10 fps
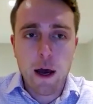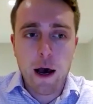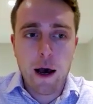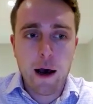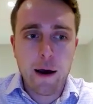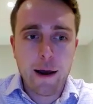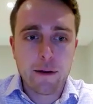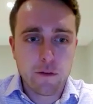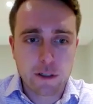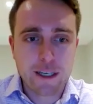
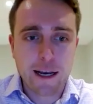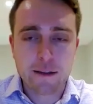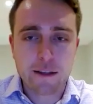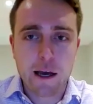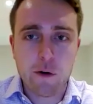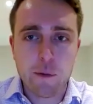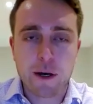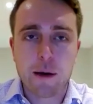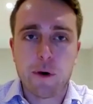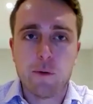The second thing I would
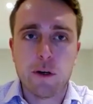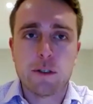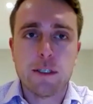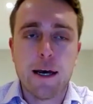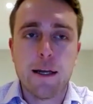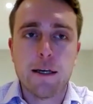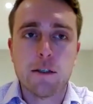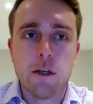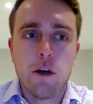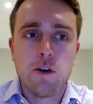pick up on what you said
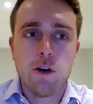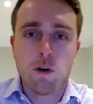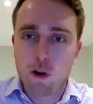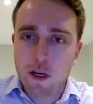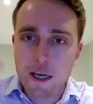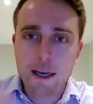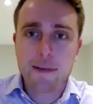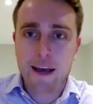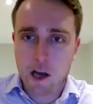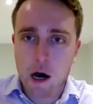is, looking at
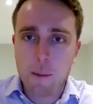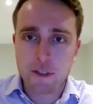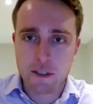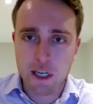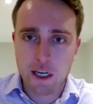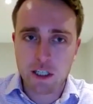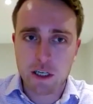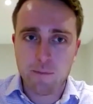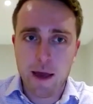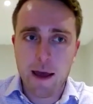that compensation.